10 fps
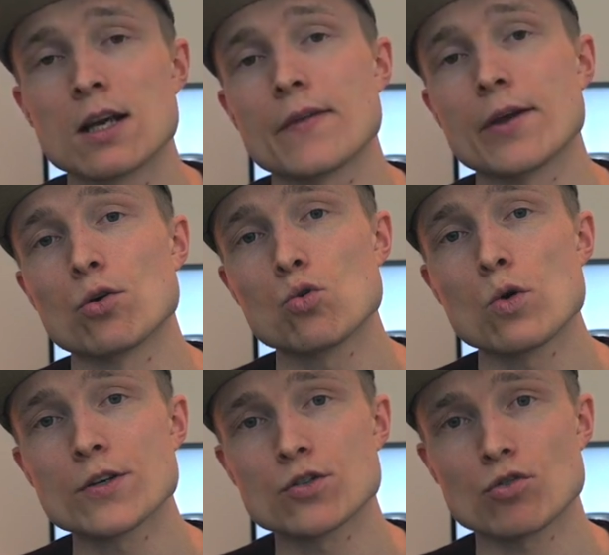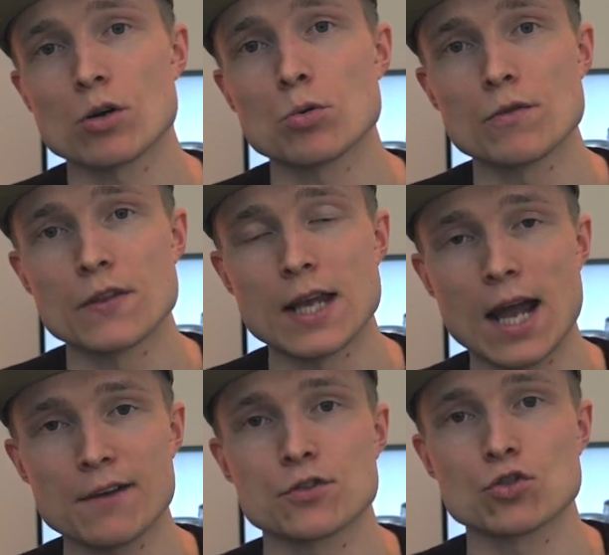they always struggle with the
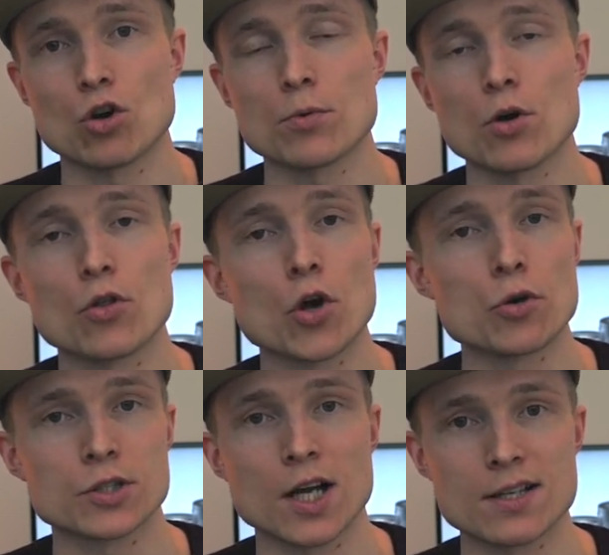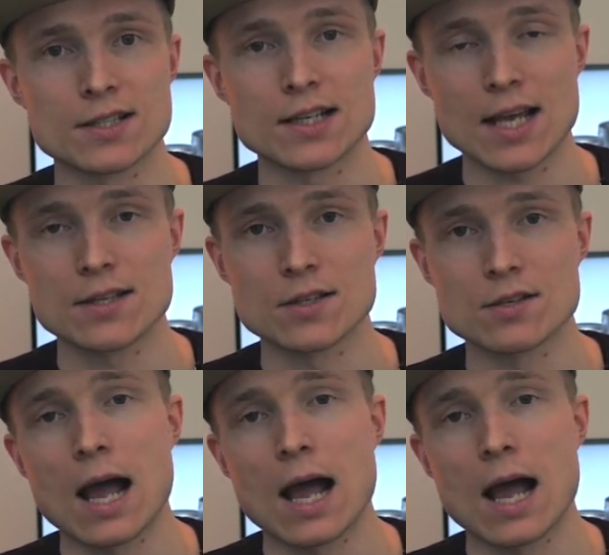f-stop on those kinds of lenses.